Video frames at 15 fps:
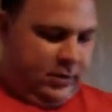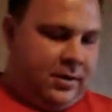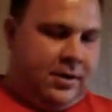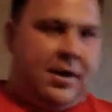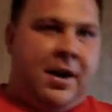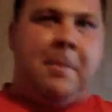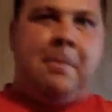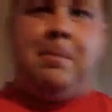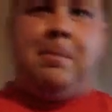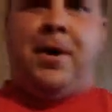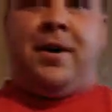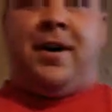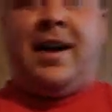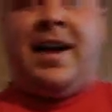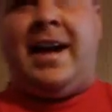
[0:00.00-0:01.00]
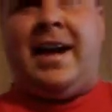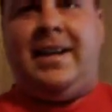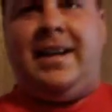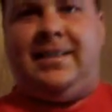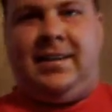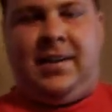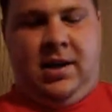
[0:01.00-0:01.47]
Number
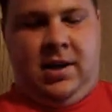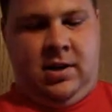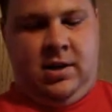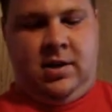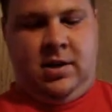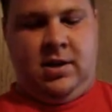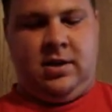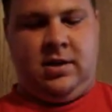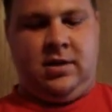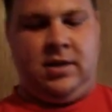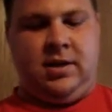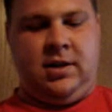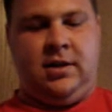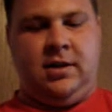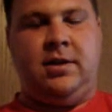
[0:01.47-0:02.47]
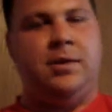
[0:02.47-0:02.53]
8 in